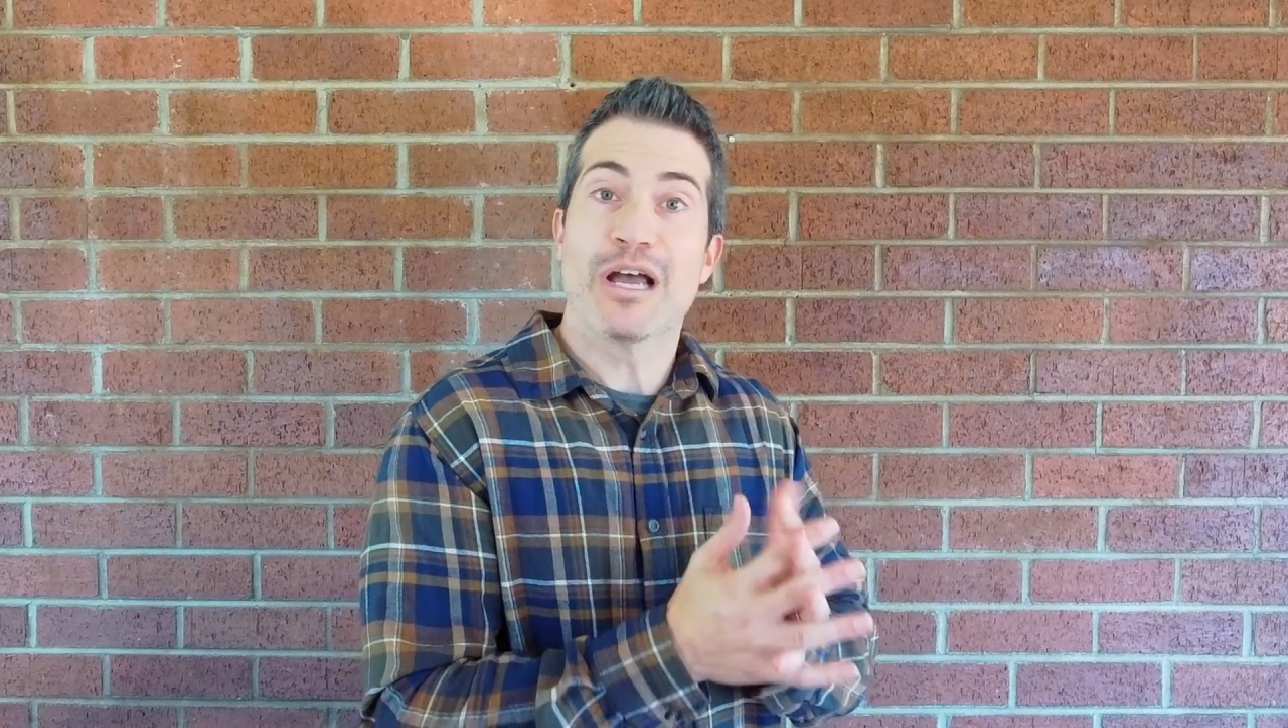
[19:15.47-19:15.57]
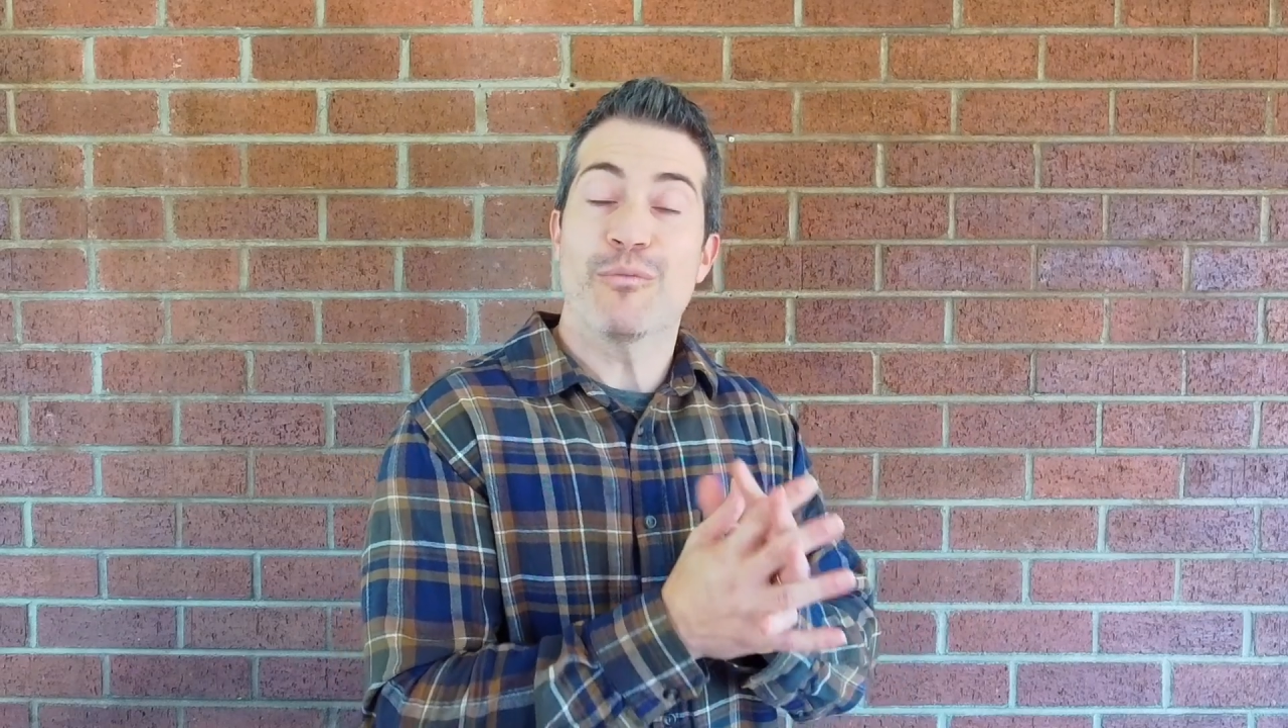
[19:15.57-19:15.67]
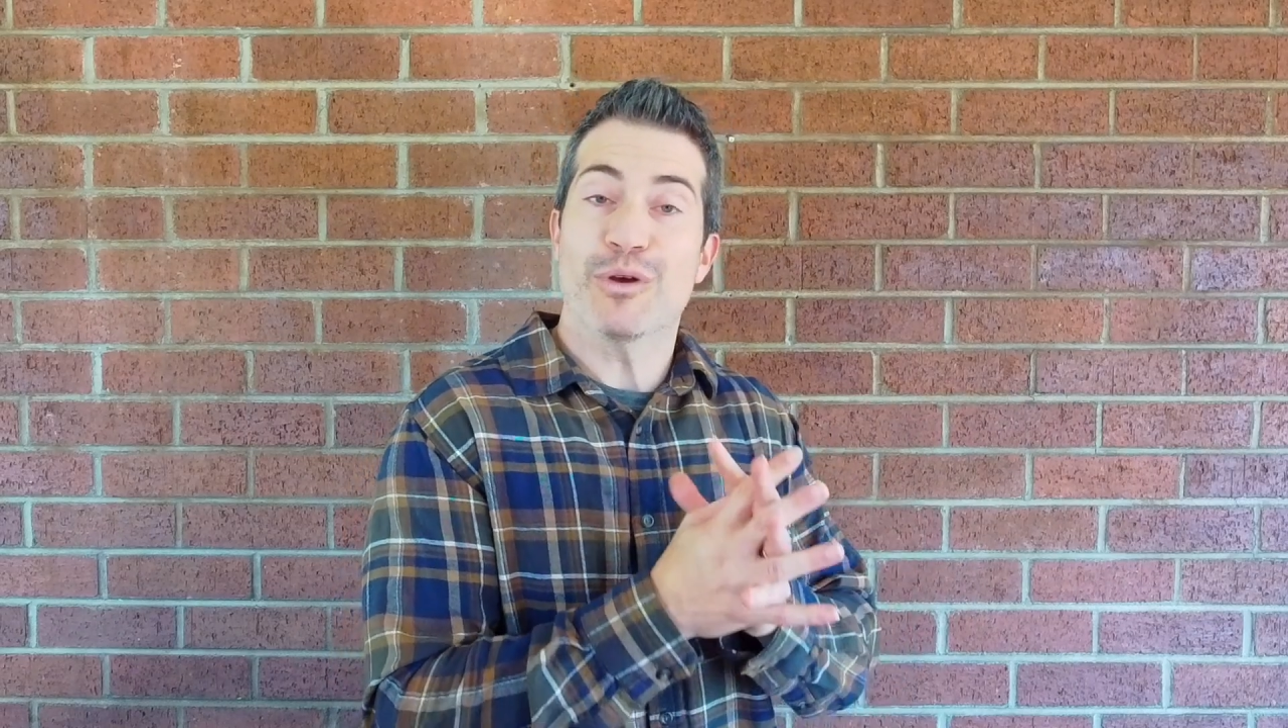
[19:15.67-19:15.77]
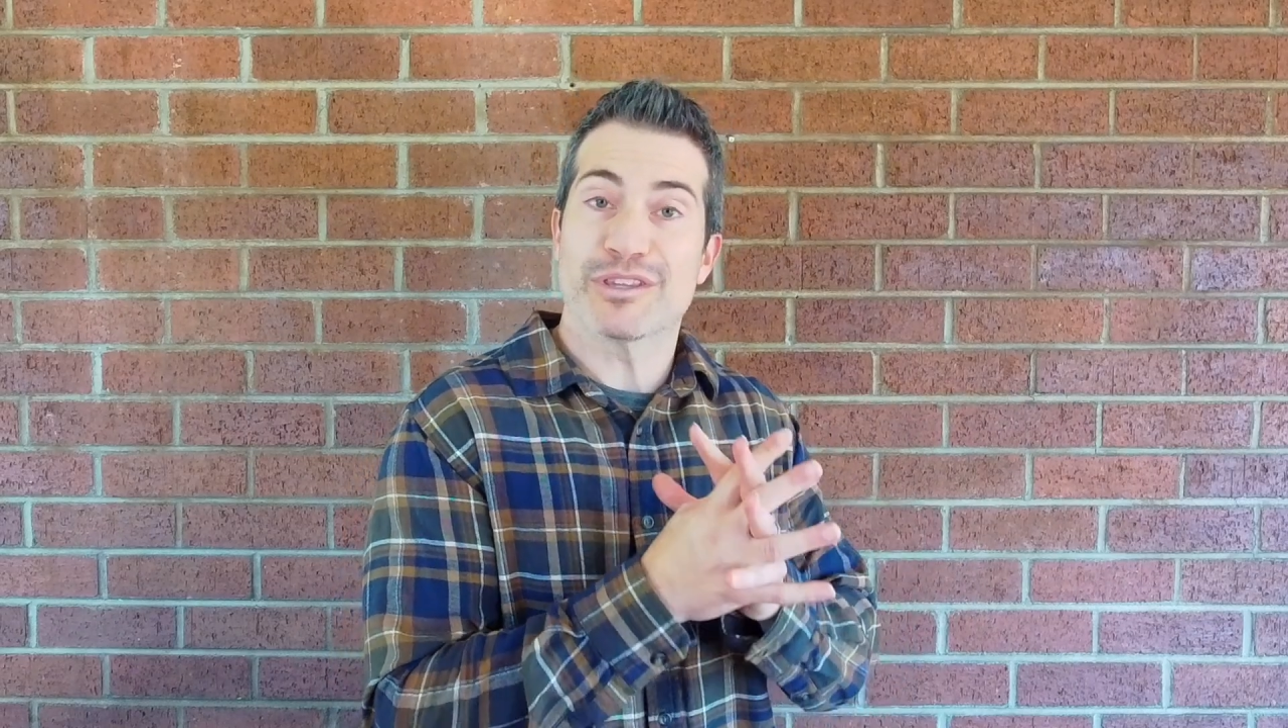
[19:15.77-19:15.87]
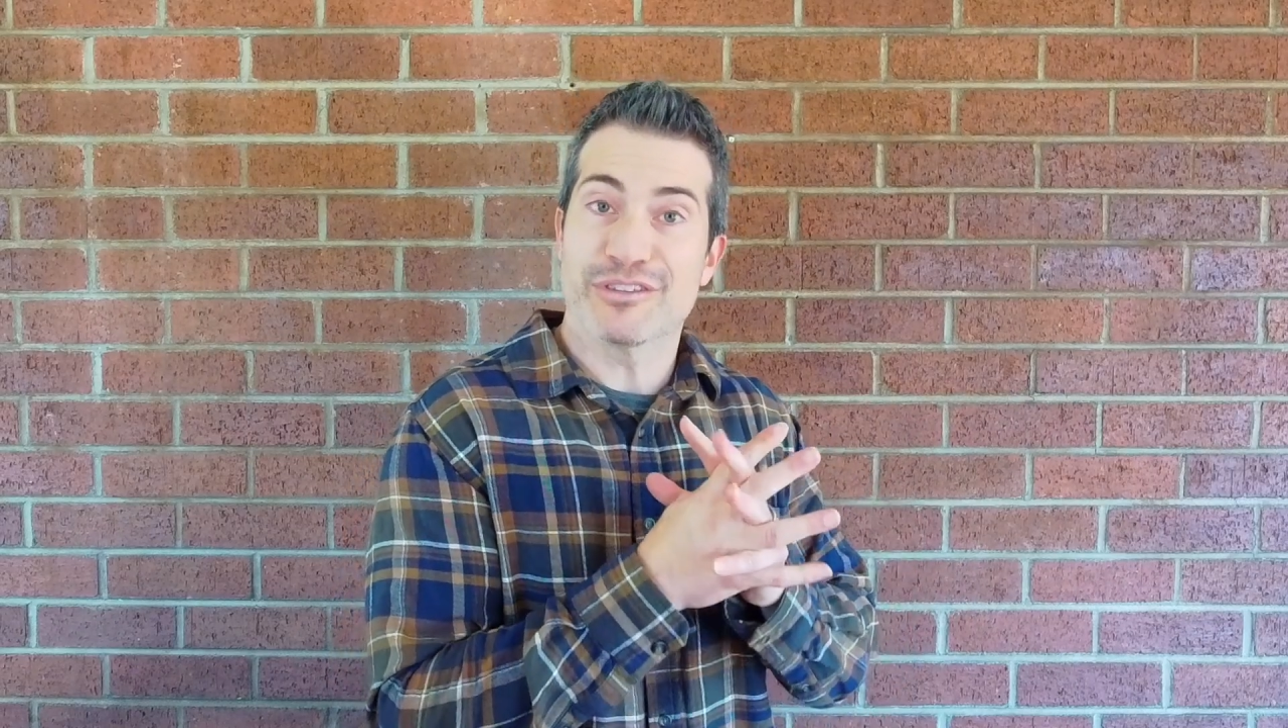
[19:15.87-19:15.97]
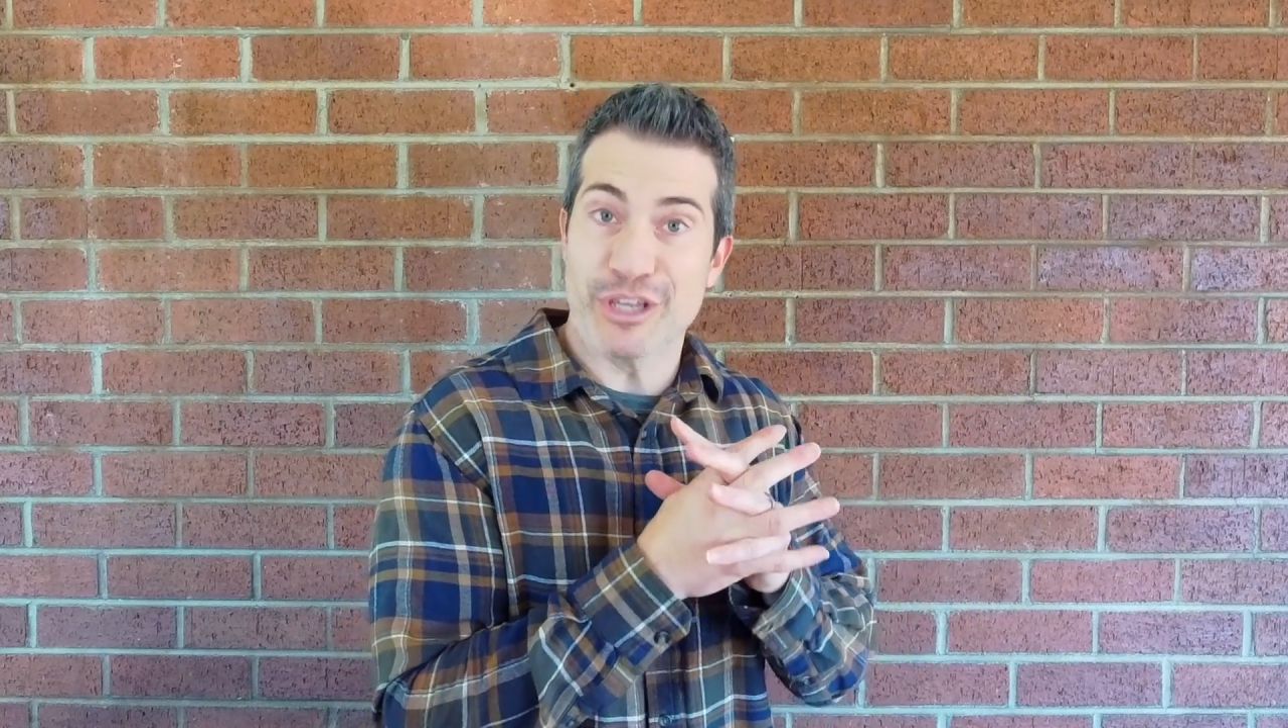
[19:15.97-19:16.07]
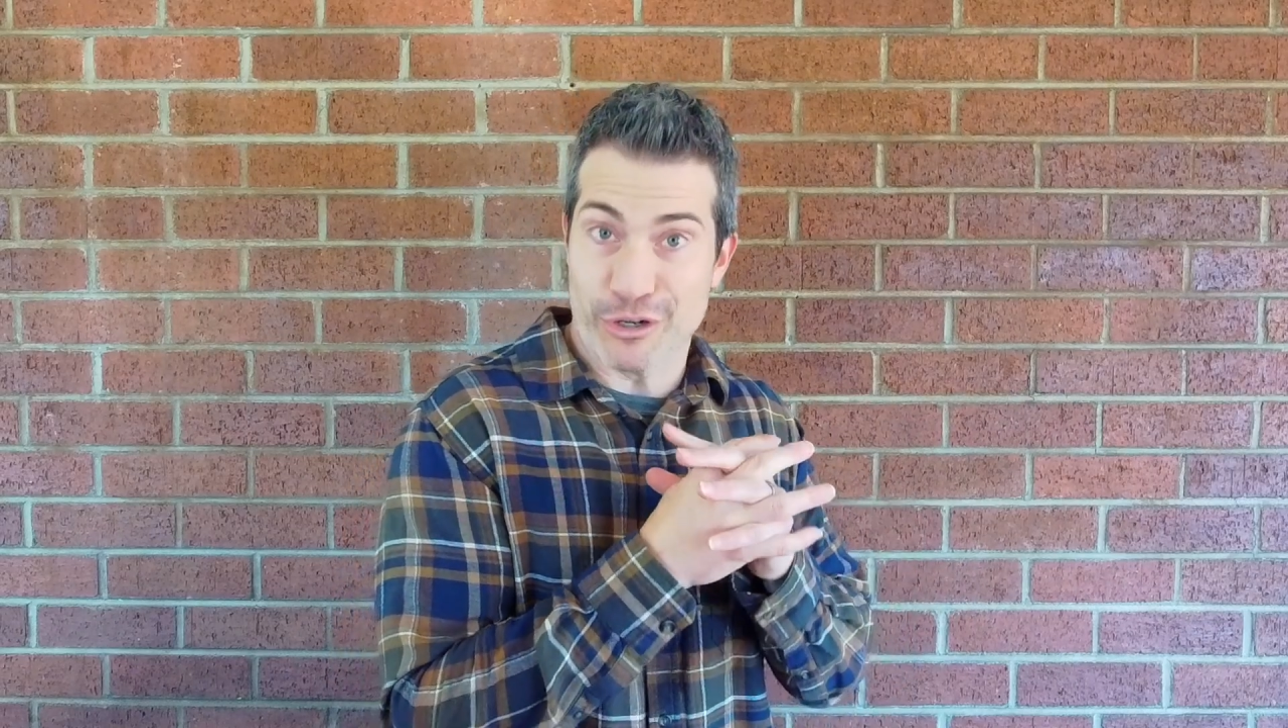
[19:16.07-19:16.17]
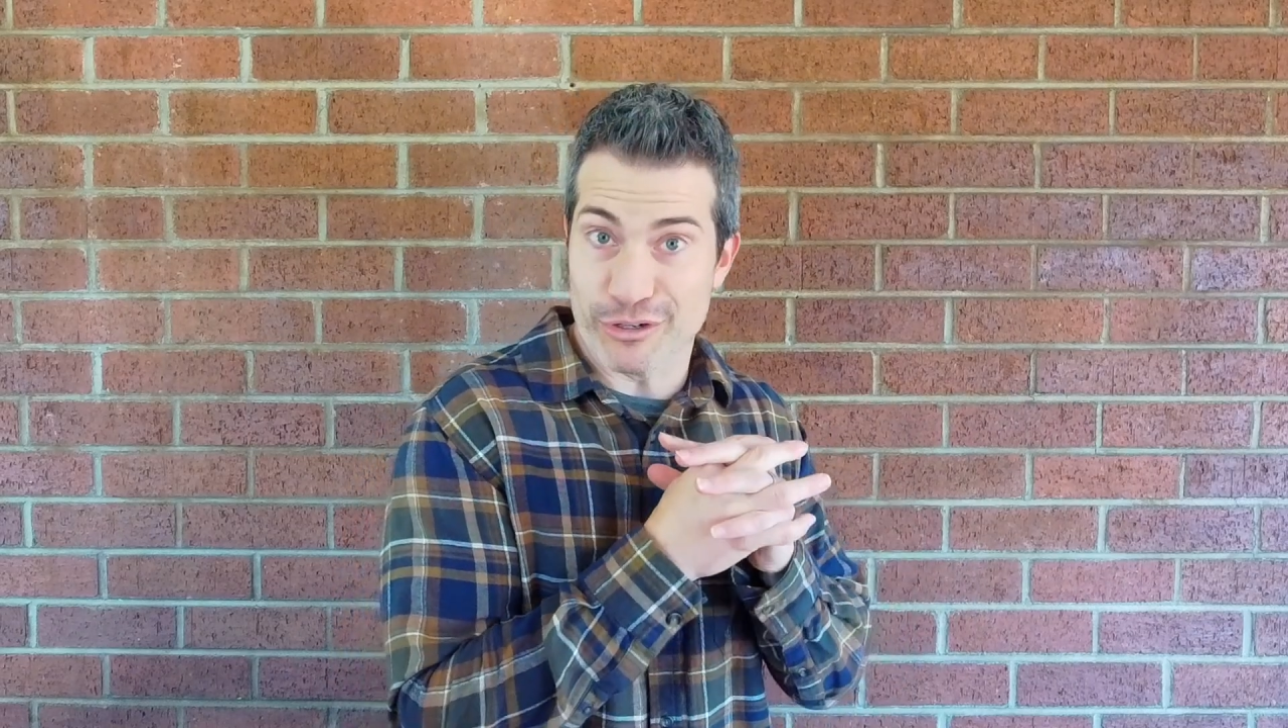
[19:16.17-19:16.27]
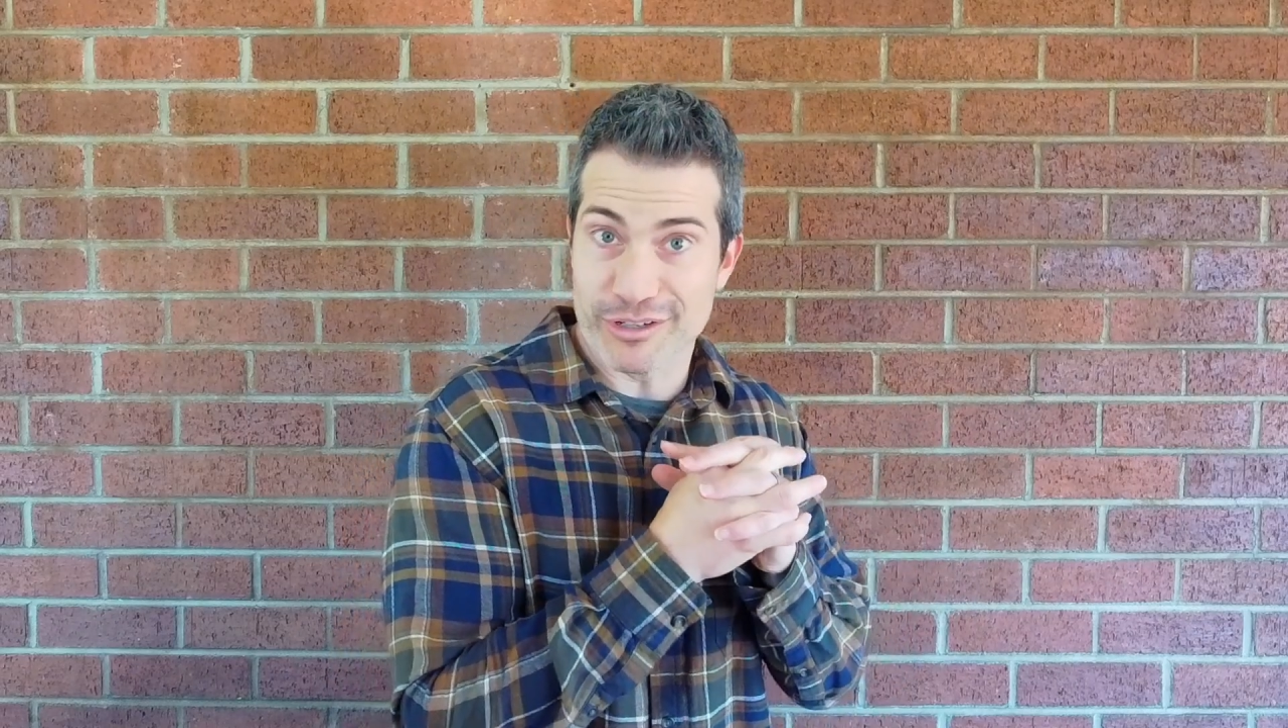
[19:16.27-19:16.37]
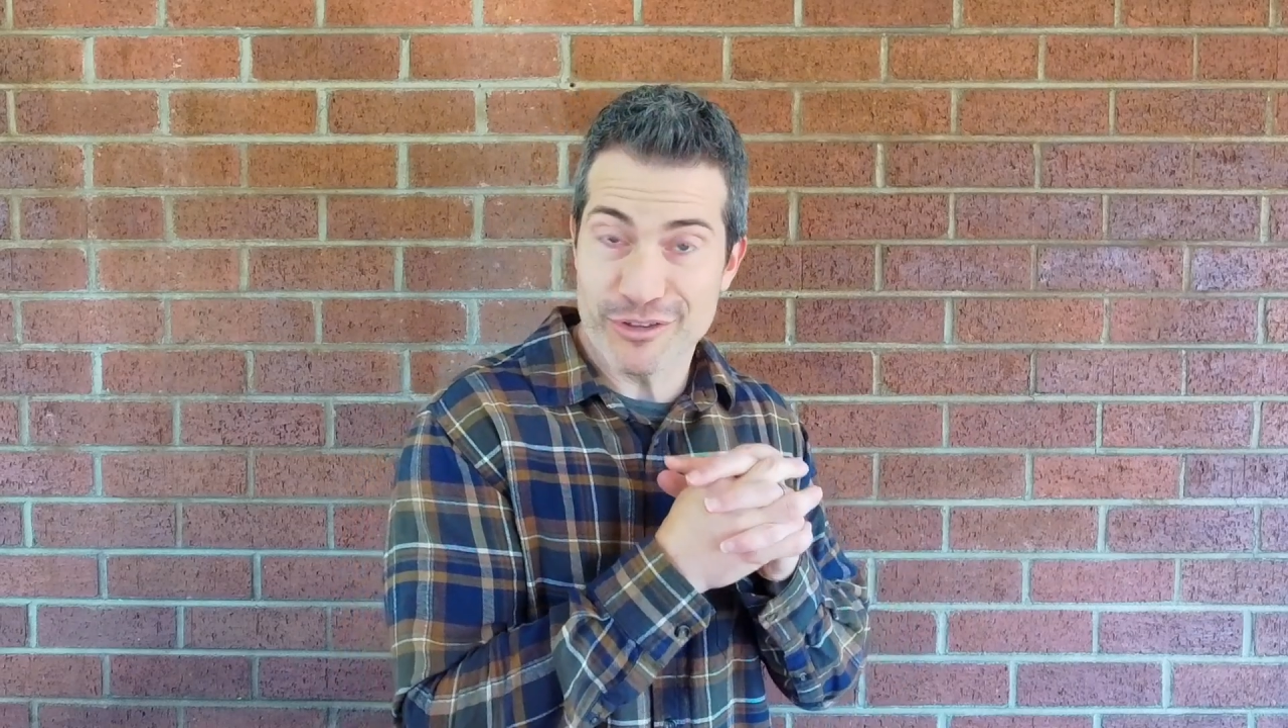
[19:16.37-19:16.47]
what
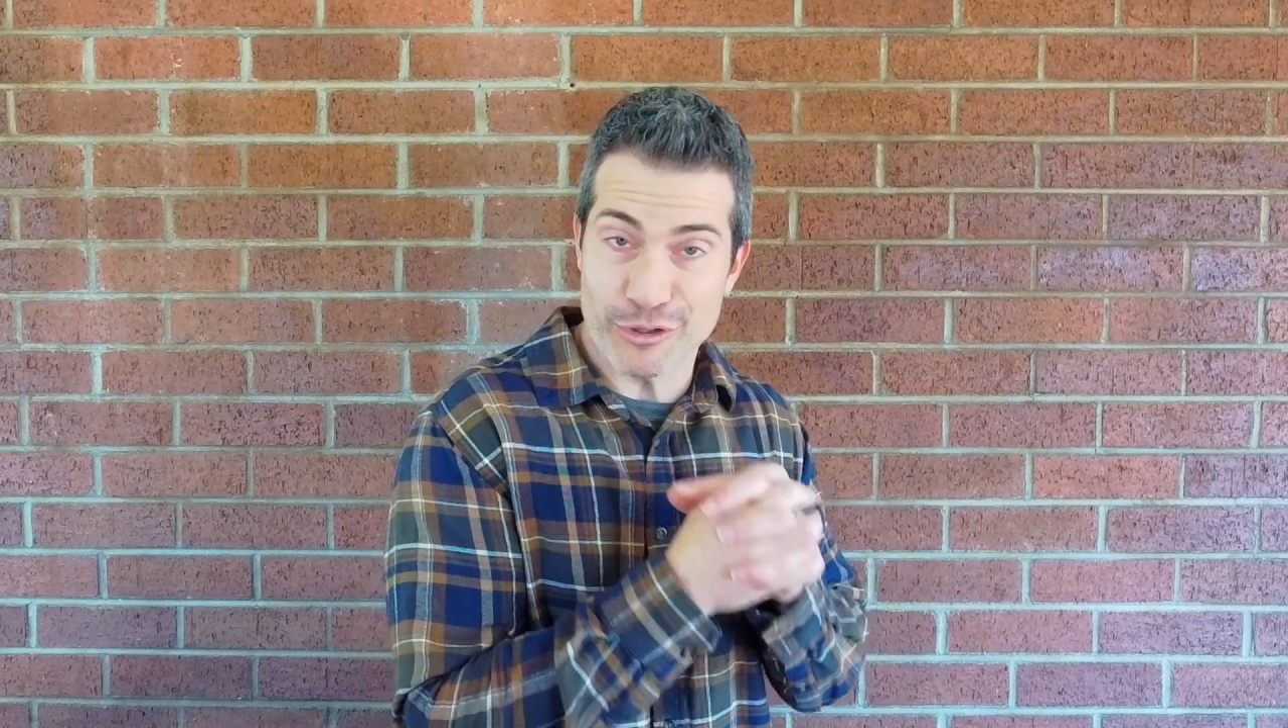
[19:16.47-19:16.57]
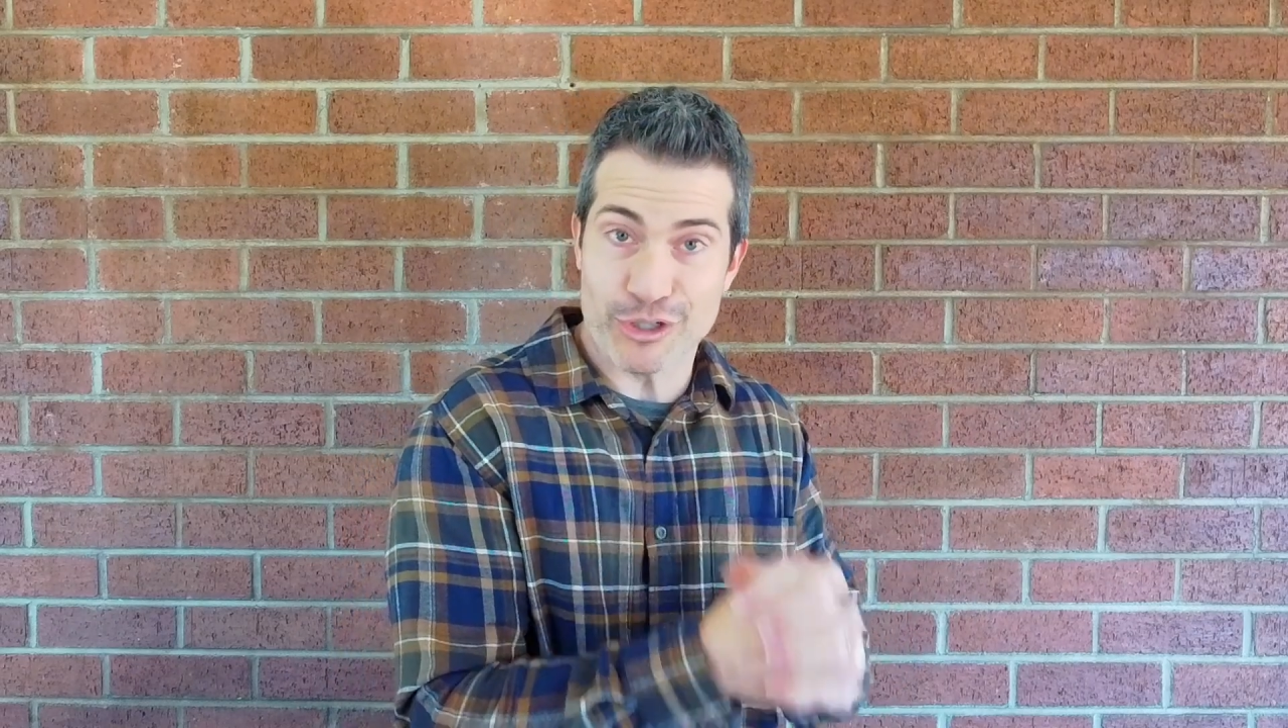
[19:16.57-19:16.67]
they're